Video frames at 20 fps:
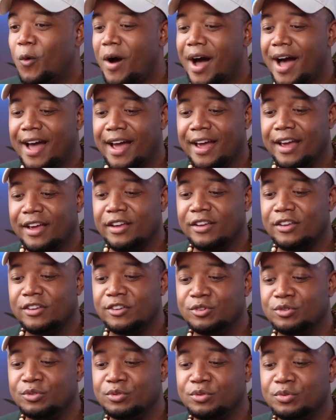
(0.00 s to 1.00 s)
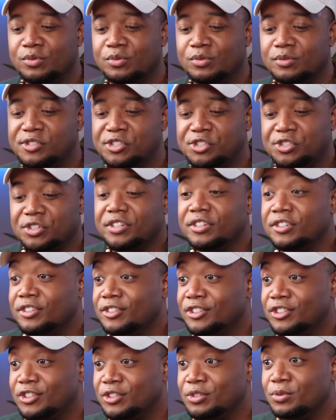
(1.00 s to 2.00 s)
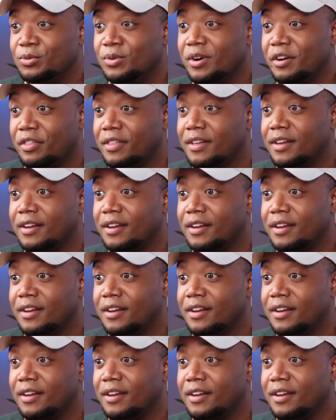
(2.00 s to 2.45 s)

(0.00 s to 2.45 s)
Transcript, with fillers: why you shouldn't do a